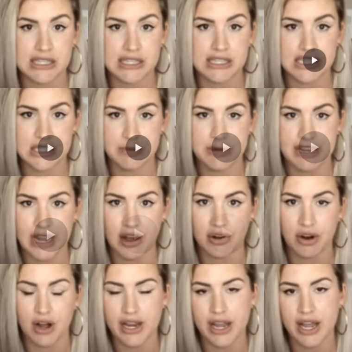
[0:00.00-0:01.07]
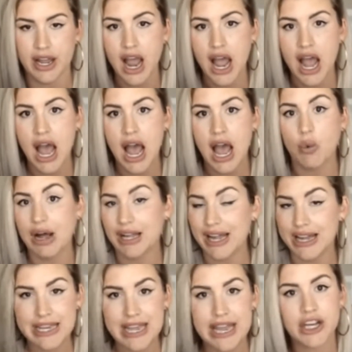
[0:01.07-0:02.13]
Speak out on it. While I
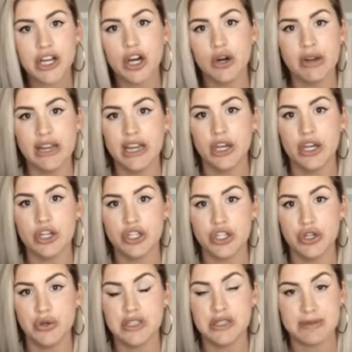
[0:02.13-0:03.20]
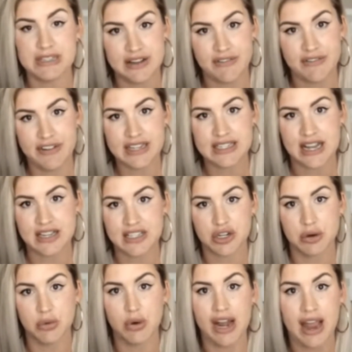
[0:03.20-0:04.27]
can't go into specifics as to
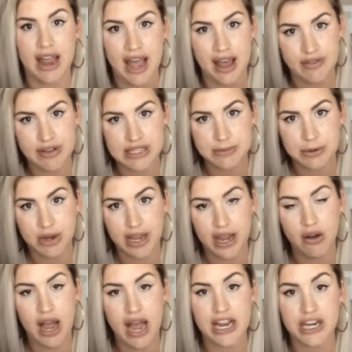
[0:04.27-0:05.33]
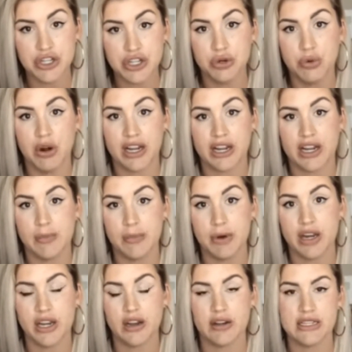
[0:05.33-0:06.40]
why I haven't spoke out, I do want to come on
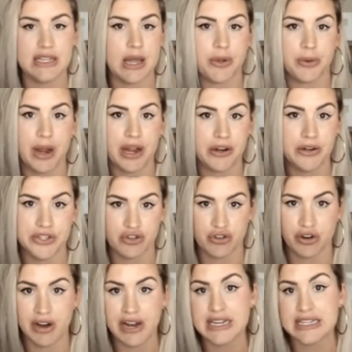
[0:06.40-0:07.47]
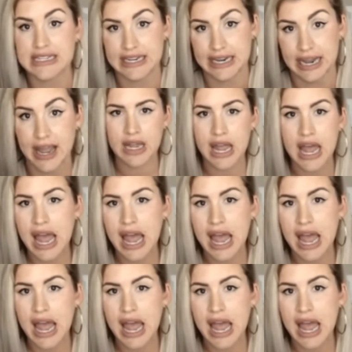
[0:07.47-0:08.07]
here and set the record straight today.